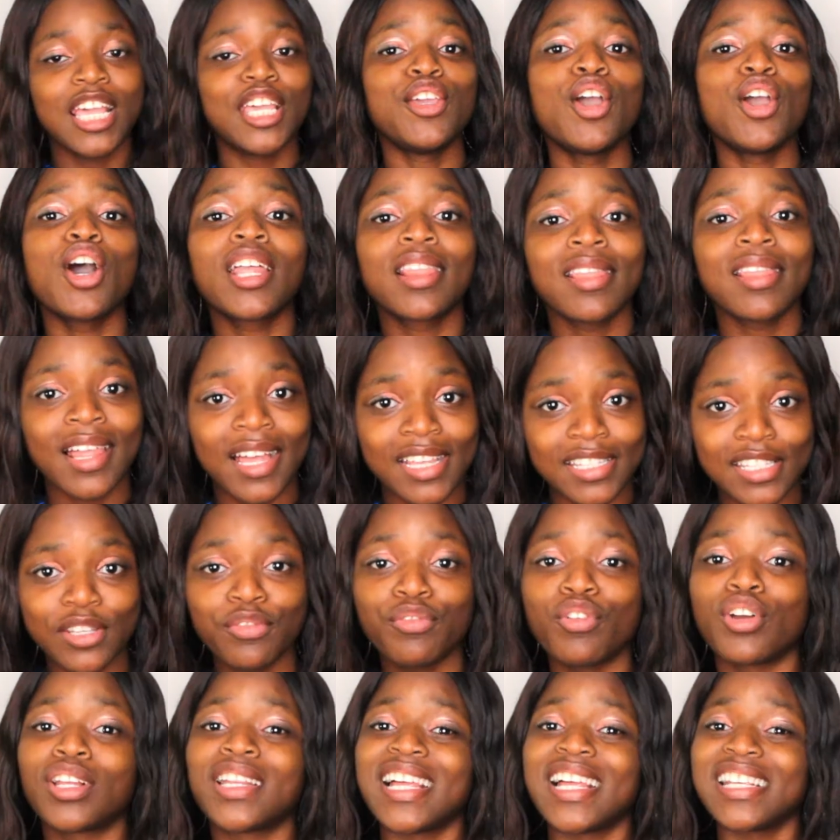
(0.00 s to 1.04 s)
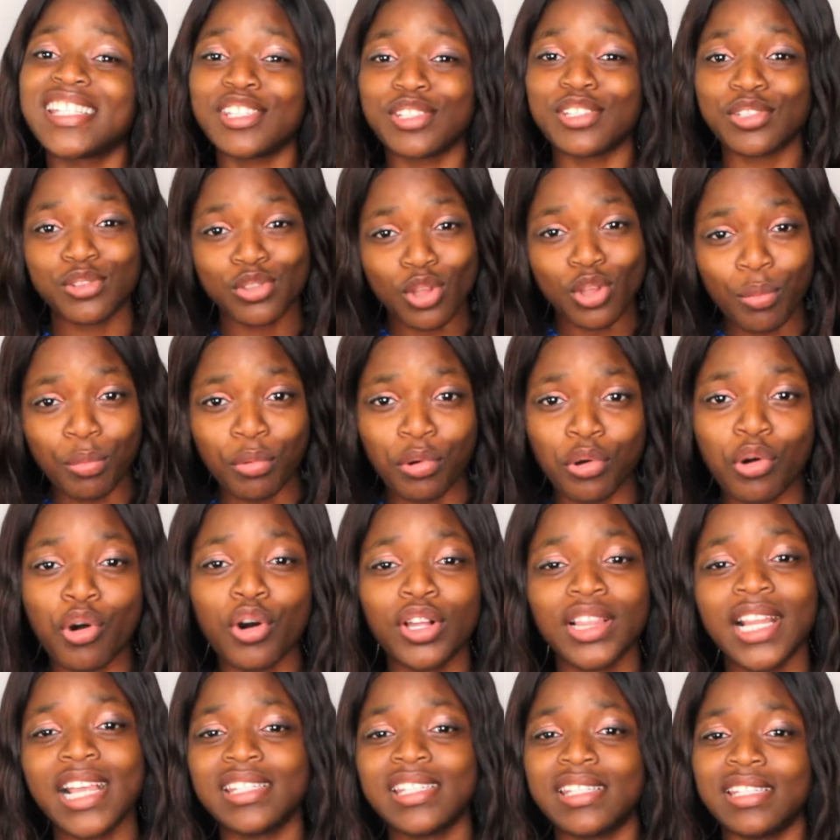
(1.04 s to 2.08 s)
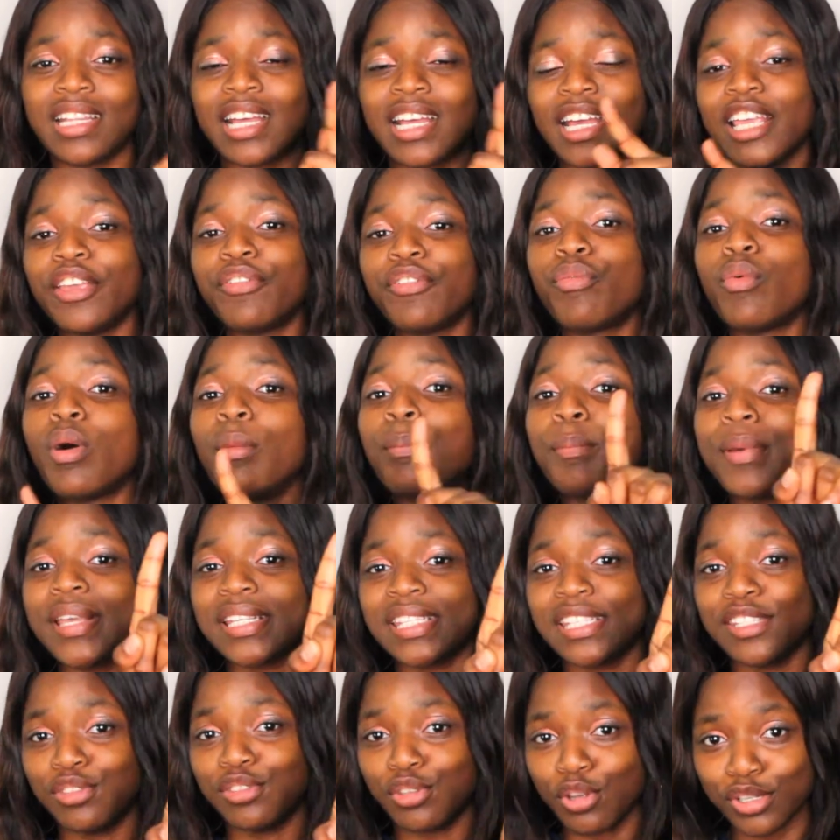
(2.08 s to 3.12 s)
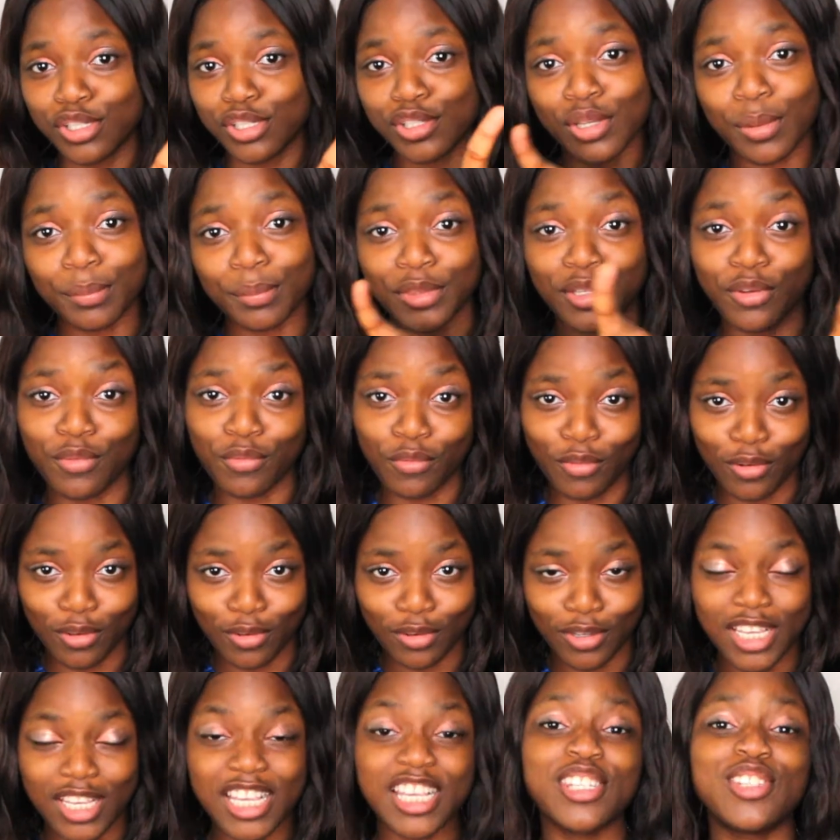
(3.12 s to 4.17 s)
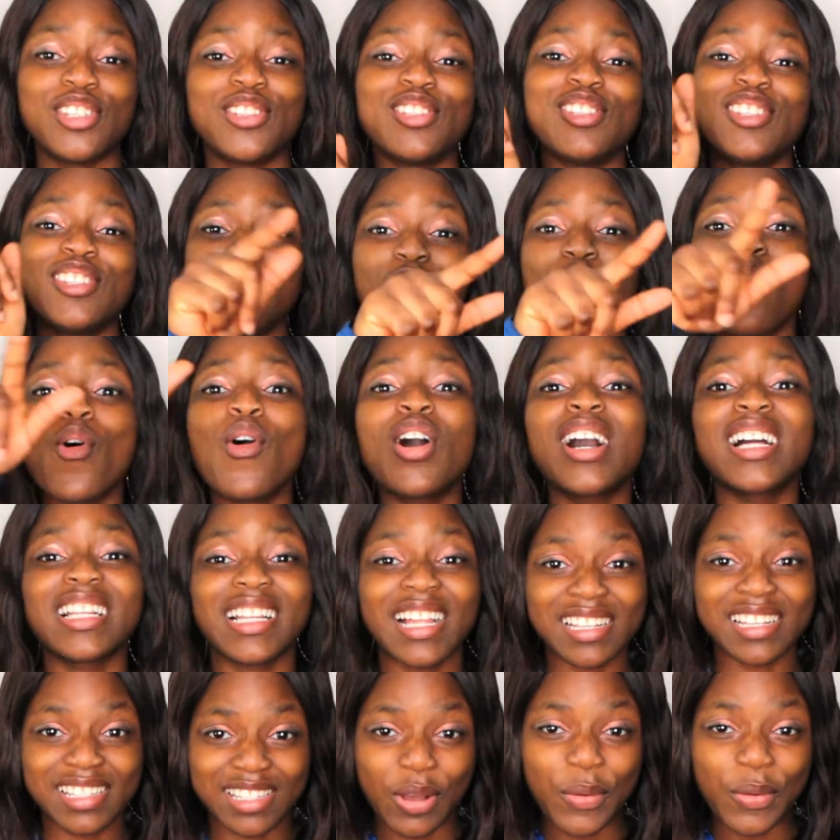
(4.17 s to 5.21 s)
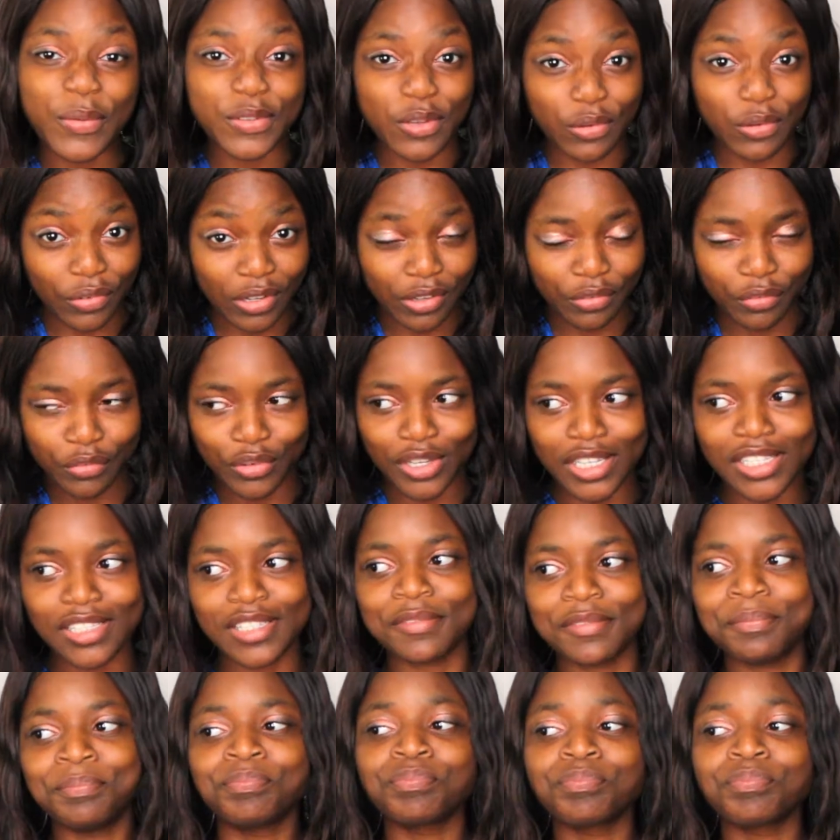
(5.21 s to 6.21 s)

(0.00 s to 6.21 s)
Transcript: your class if your class is stubborn or let's say that if one person does something wrong is the whole class that will suffer for it